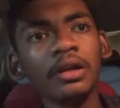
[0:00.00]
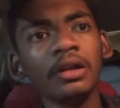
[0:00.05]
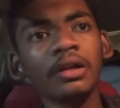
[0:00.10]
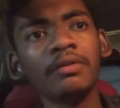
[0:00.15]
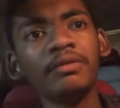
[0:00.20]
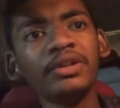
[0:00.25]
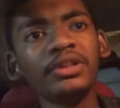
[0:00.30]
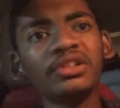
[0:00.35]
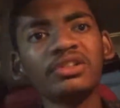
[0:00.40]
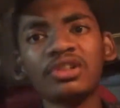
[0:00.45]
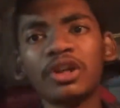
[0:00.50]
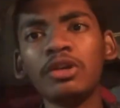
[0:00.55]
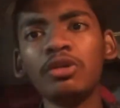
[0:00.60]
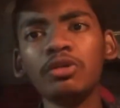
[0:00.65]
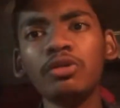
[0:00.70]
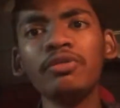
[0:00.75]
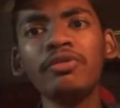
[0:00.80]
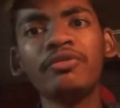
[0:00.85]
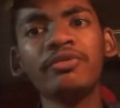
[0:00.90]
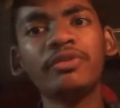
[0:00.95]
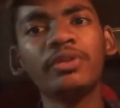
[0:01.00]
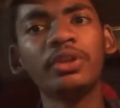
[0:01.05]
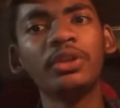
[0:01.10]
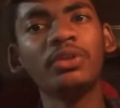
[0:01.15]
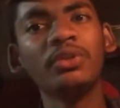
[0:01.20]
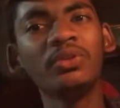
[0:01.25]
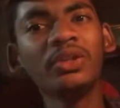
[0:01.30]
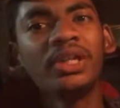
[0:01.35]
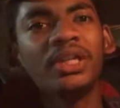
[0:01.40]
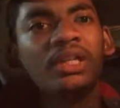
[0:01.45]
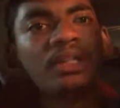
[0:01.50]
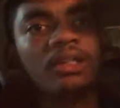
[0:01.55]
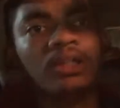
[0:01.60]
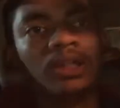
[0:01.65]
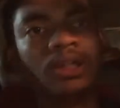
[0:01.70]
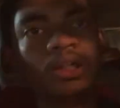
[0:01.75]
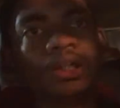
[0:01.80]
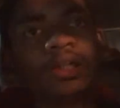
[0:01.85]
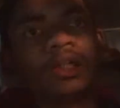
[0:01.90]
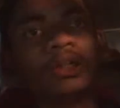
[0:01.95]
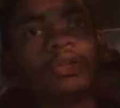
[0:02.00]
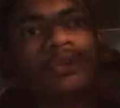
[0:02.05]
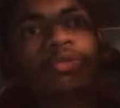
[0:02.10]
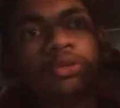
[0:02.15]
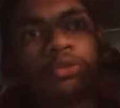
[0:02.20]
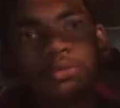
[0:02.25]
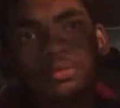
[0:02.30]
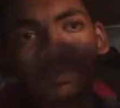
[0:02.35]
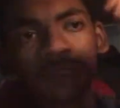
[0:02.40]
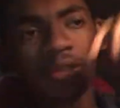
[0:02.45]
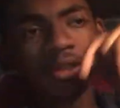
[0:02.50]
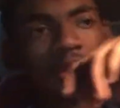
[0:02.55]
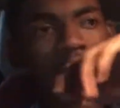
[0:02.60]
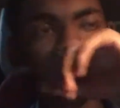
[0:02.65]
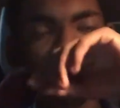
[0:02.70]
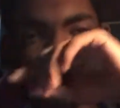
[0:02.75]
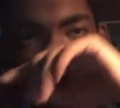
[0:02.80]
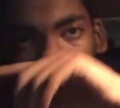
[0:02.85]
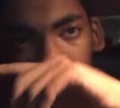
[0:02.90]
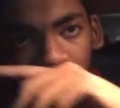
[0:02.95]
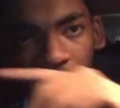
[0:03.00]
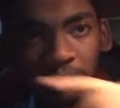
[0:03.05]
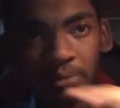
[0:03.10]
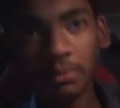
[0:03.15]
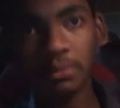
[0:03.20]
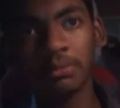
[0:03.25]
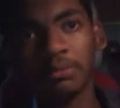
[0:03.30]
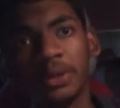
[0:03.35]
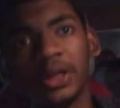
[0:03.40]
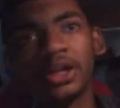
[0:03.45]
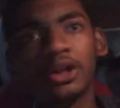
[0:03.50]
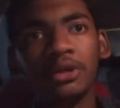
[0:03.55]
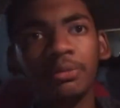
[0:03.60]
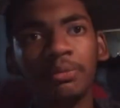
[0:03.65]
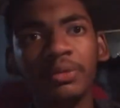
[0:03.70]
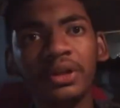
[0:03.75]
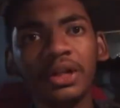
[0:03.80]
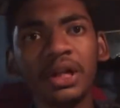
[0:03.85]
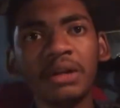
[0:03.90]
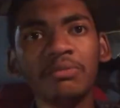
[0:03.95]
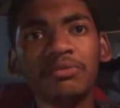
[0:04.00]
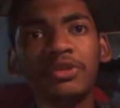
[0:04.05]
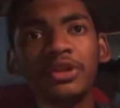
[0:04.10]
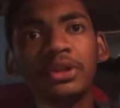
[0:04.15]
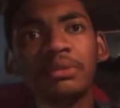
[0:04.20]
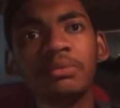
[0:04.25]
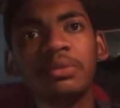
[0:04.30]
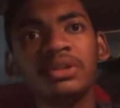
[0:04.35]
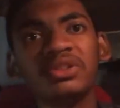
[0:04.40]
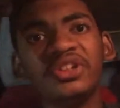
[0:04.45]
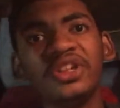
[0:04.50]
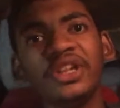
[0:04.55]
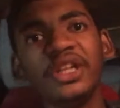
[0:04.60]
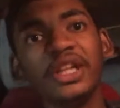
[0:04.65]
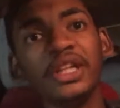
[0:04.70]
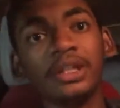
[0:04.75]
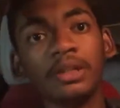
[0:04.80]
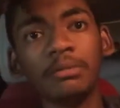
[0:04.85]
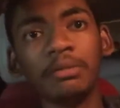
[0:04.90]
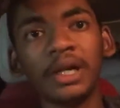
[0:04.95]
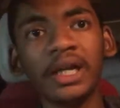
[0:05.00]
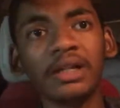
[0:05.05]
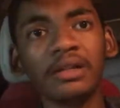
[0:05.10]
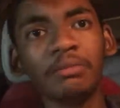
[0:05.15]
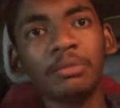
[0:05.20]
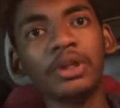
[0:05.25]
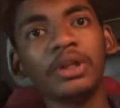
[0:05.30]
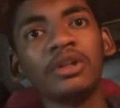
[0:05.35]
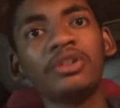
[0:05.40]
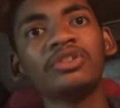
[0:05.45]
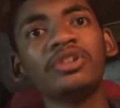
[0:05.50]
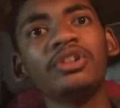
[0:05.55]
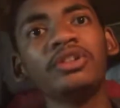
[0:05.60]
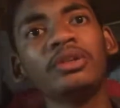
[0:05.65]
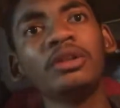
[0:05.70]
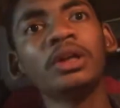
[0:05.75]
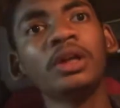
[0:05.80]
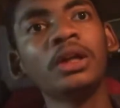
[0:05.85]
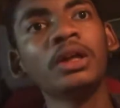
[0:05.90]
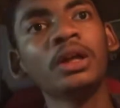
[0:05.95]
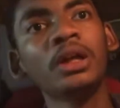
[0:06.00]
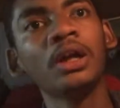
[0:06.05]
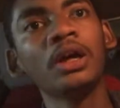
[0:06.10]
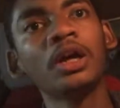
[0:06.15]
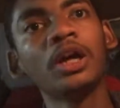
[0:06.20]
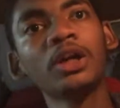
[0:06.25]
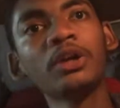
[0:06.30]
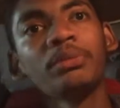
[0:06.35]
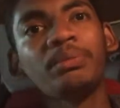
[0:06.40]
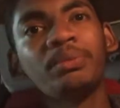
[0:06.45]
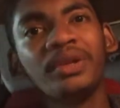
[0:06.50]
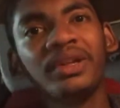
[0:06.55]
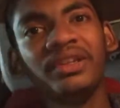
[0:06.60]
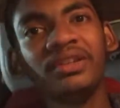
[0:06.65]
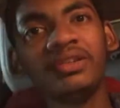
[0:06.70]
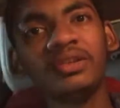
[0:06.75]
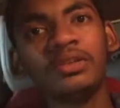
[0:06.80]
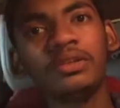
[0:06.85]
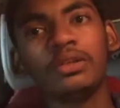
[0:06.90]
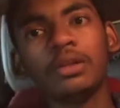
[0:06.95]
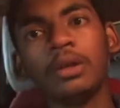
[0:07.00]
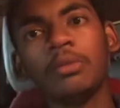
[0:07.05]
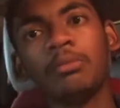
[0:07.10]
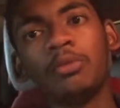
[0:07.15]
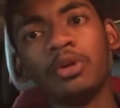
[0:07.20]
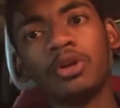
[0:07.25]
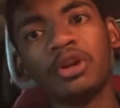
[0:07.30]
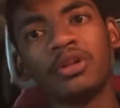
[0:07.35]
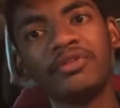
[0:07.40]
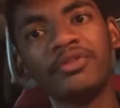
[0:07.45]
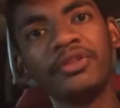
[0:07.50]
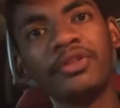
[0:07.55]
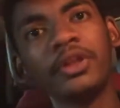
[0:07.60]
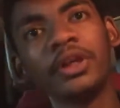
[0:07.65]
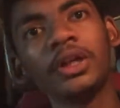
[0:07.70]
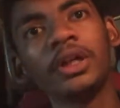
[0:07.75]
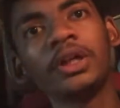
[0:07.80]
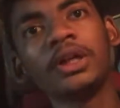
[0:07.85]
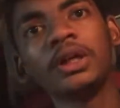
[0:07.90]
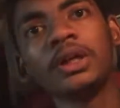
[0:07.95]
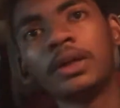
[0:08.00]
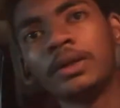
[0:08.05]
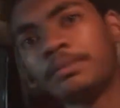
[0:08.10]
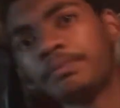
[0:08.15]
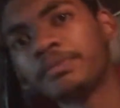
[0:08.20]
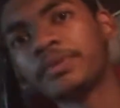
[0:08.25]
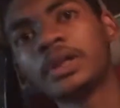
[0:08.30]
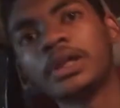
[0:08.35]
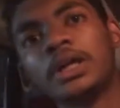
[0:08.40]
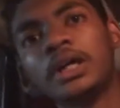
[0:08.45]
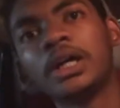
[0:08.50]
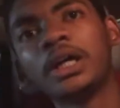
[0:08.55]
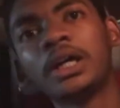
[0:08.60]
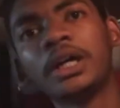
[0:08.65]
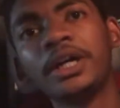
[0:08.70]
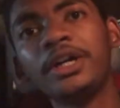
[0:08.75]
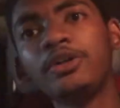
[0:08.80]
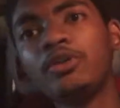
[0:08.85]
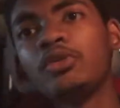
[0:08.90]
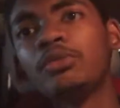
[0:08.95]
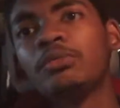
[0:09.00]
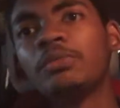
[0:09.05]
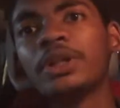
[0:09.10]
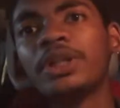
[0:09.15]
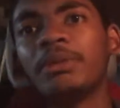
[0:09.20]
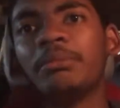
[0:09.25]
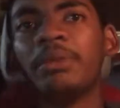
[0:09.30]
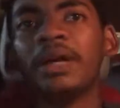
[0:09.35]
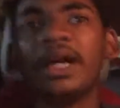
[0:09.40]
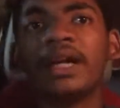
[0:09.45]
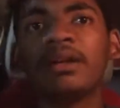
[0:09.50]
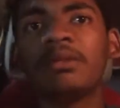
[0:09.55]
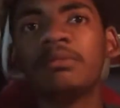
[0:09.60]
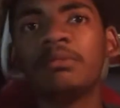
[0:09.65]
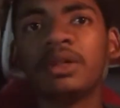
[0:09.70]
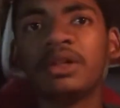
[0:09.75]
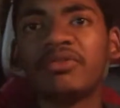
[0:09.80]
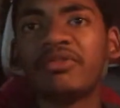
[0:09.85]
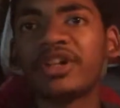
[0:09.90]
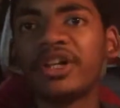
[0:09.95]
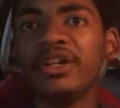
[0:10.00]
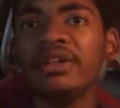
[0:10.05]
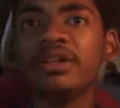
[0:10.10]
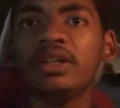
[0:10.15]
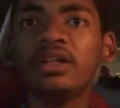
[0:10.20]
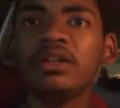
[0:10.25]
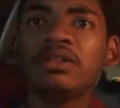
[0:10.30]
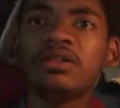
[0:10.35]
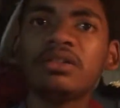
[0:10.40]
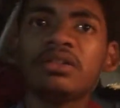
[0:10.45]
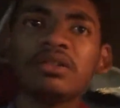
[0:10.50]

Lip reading: with the sunroof you get the tall people may not be comfortable sitting in the back because it occupies more of the headroom on the back. But front is